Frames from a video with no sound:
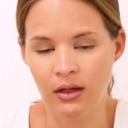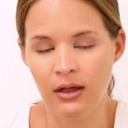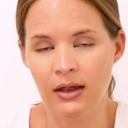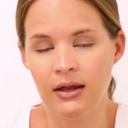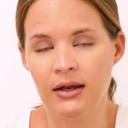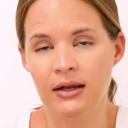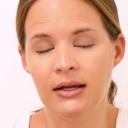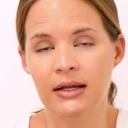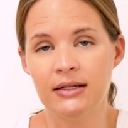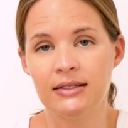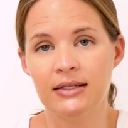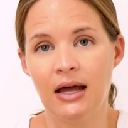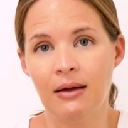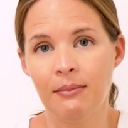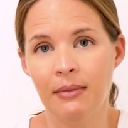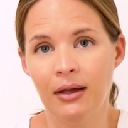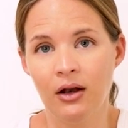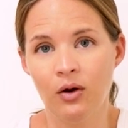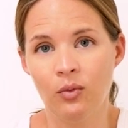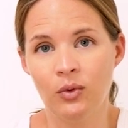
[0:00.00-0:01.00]
It does
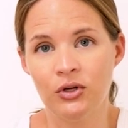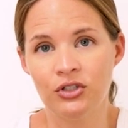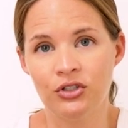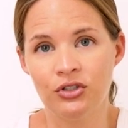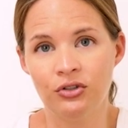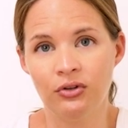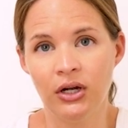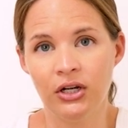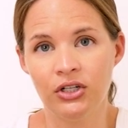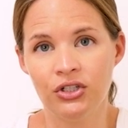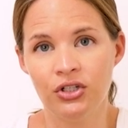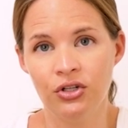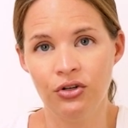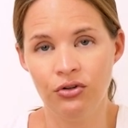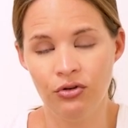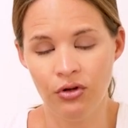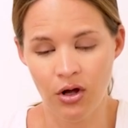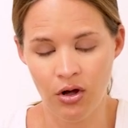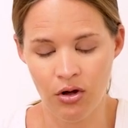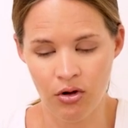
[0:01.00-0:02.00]
not matter which direction
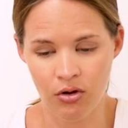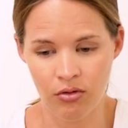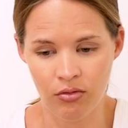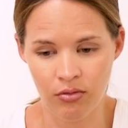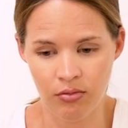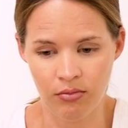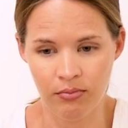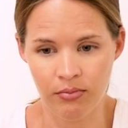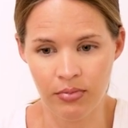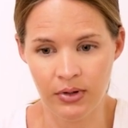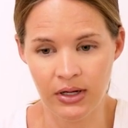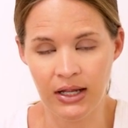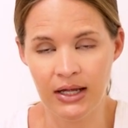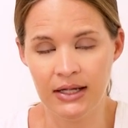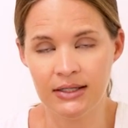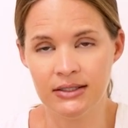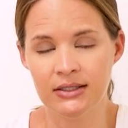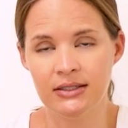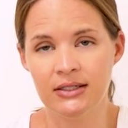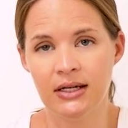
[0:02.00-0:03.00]
you go, but
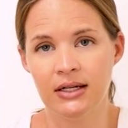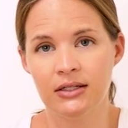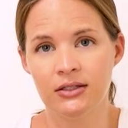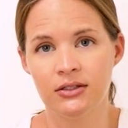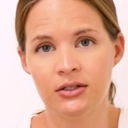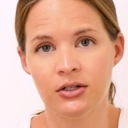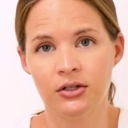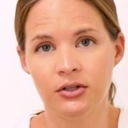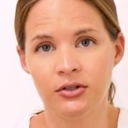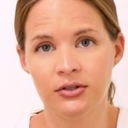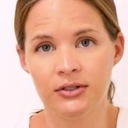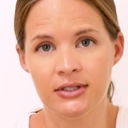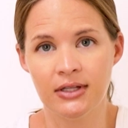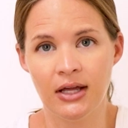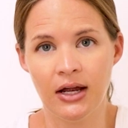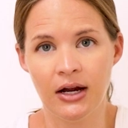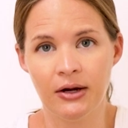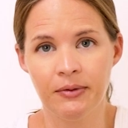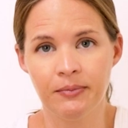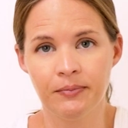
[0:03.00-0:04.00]
eight to ten circles
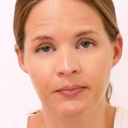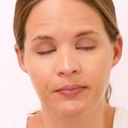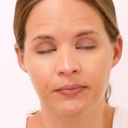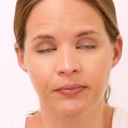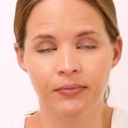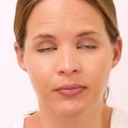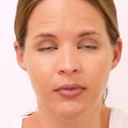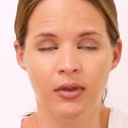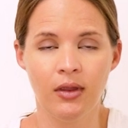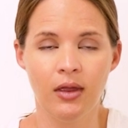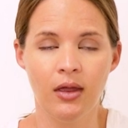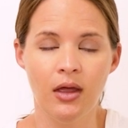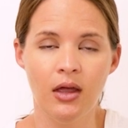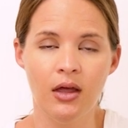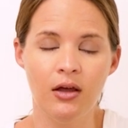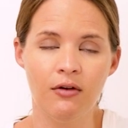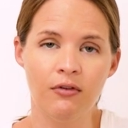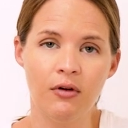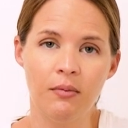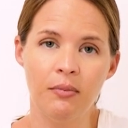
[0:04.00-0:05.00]
there.
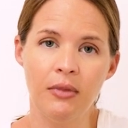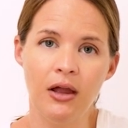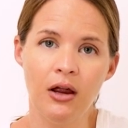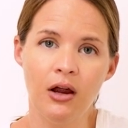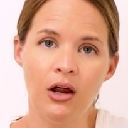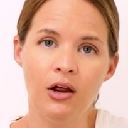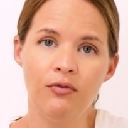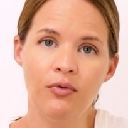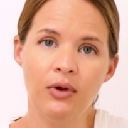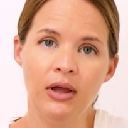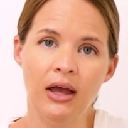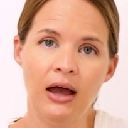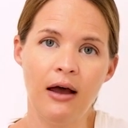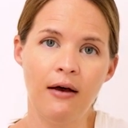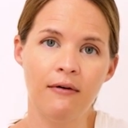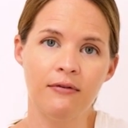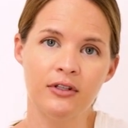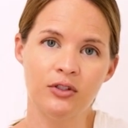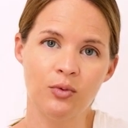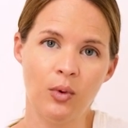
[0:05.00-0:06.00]
From there, if we
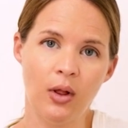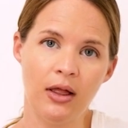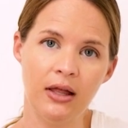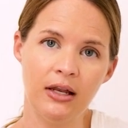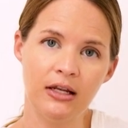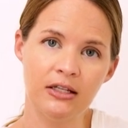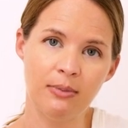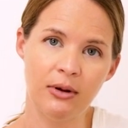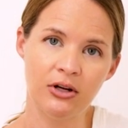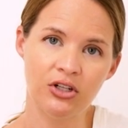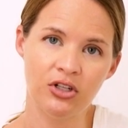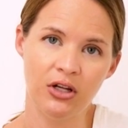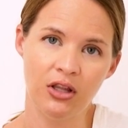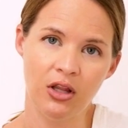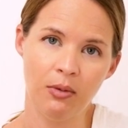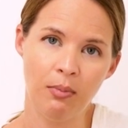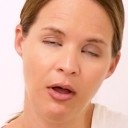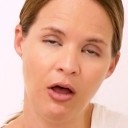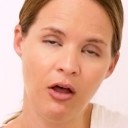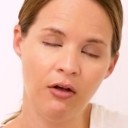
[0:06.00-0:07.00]
have swelling, especially in
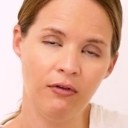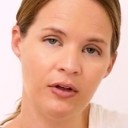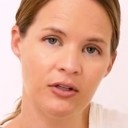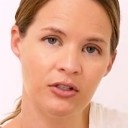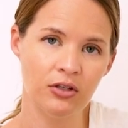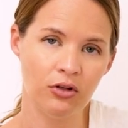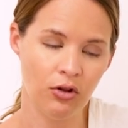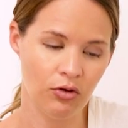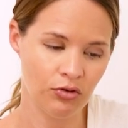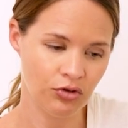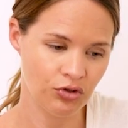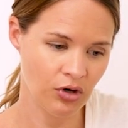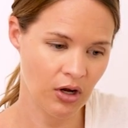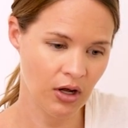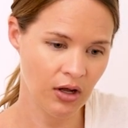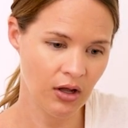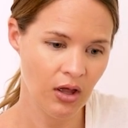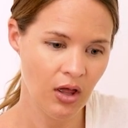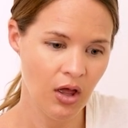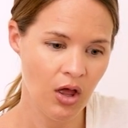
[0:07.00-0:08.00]
the pelvis or low
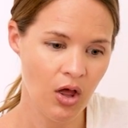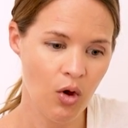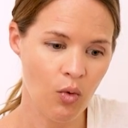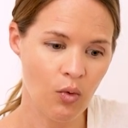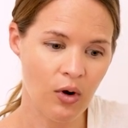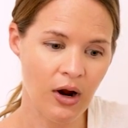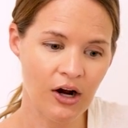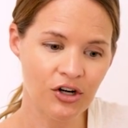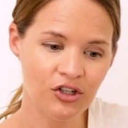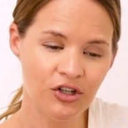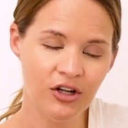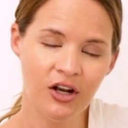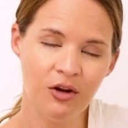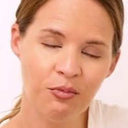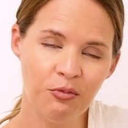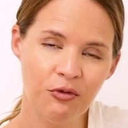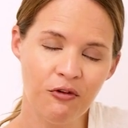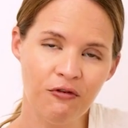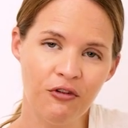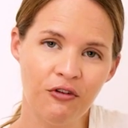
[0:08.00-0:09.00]
trunk, we're actually going
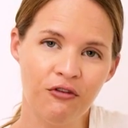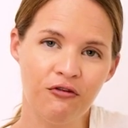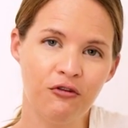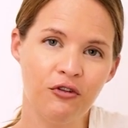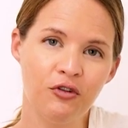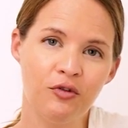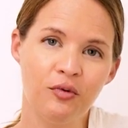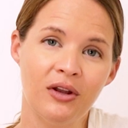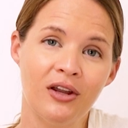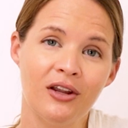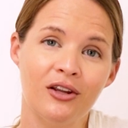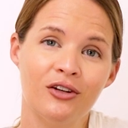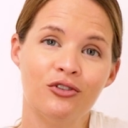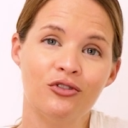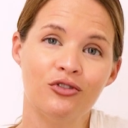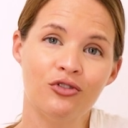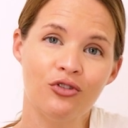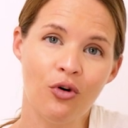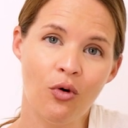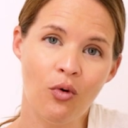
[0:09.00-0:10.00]
to move the fluid
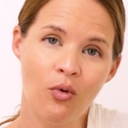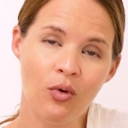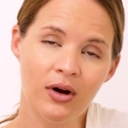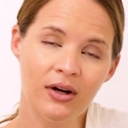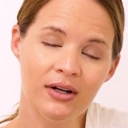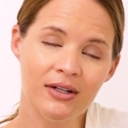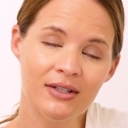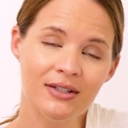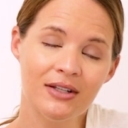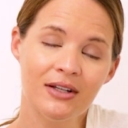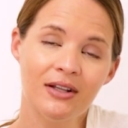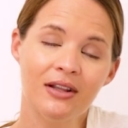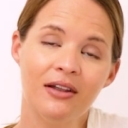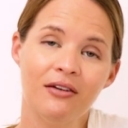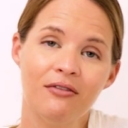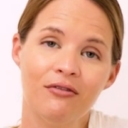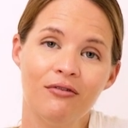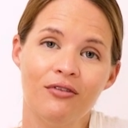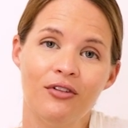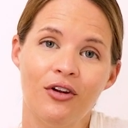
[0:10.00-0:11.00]
towards the
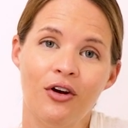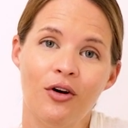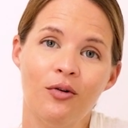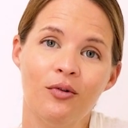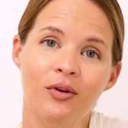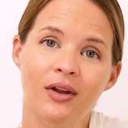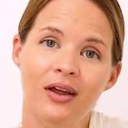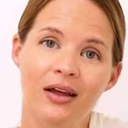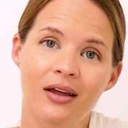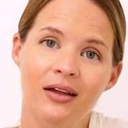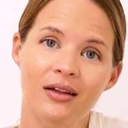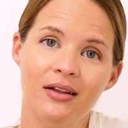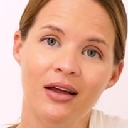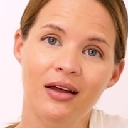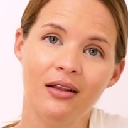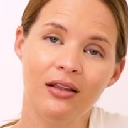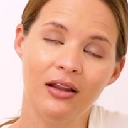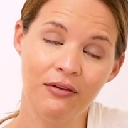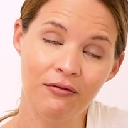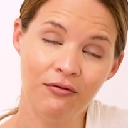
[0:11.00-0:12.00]
lymph node,
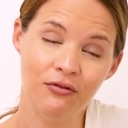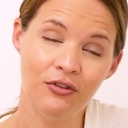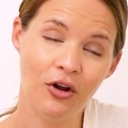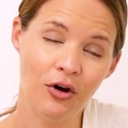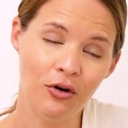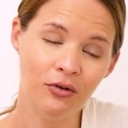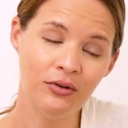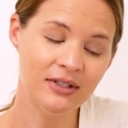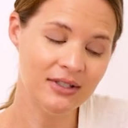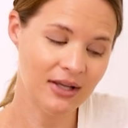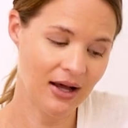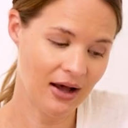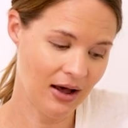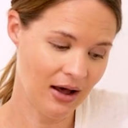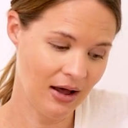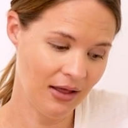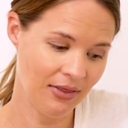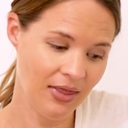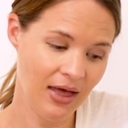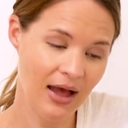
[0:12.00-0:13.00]
lymph nodes
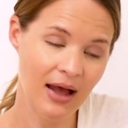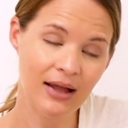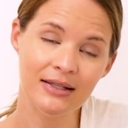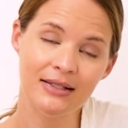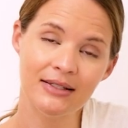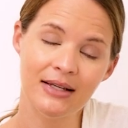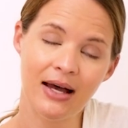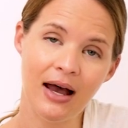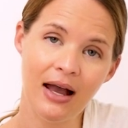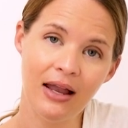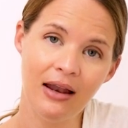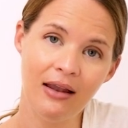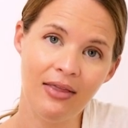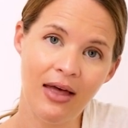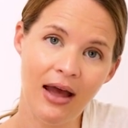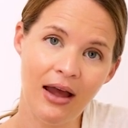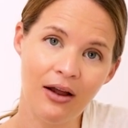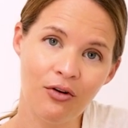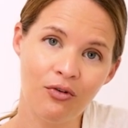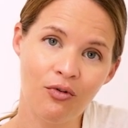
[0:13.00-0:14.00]
on that side,
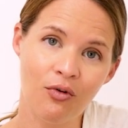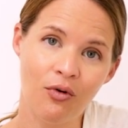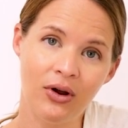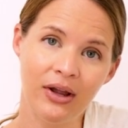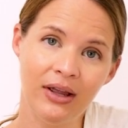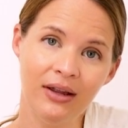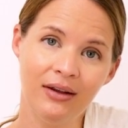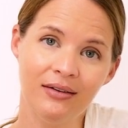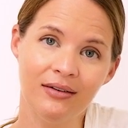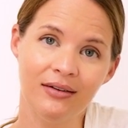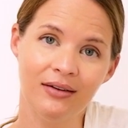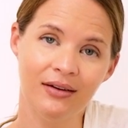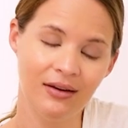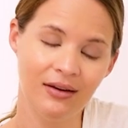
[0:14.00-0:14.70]
that groin.